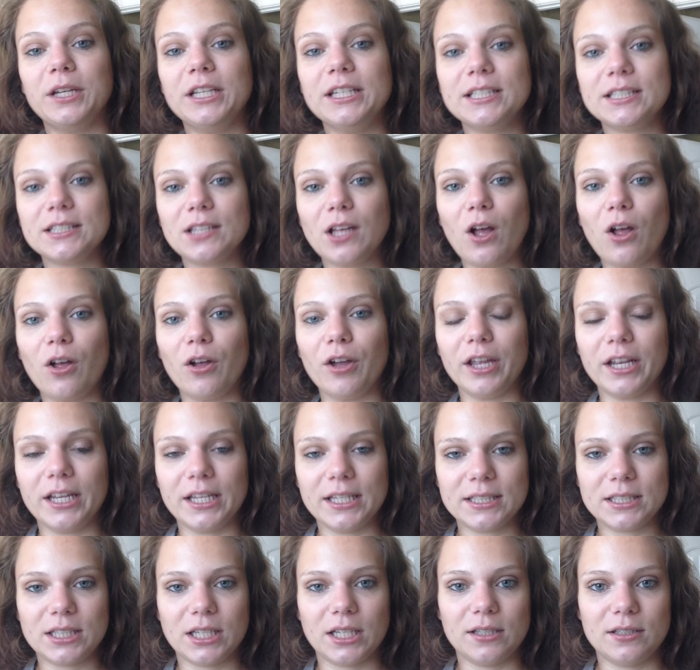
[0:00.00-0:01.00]
he saw it,
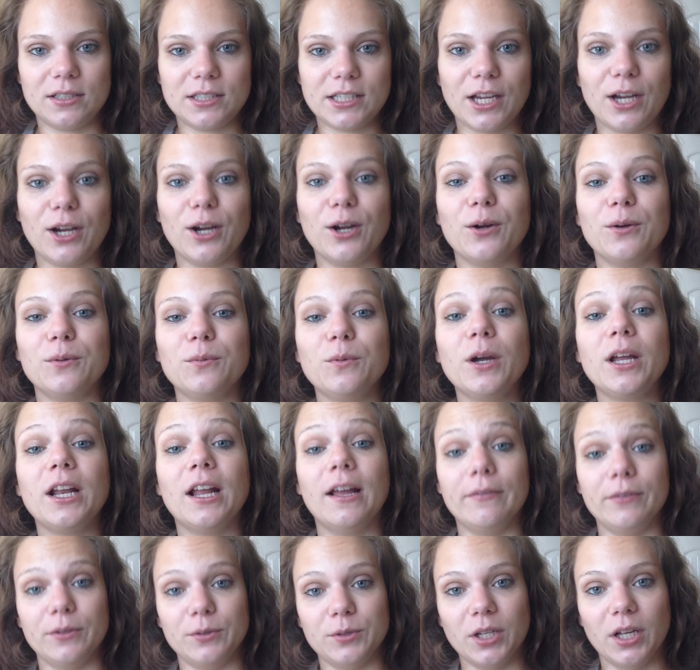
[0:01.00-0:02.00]
he said, Sarah, what
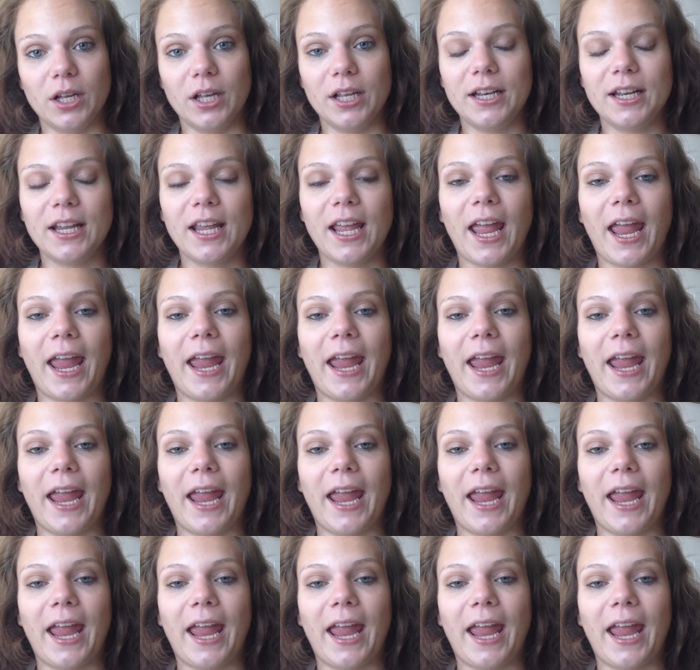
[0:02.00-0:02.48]
have you done?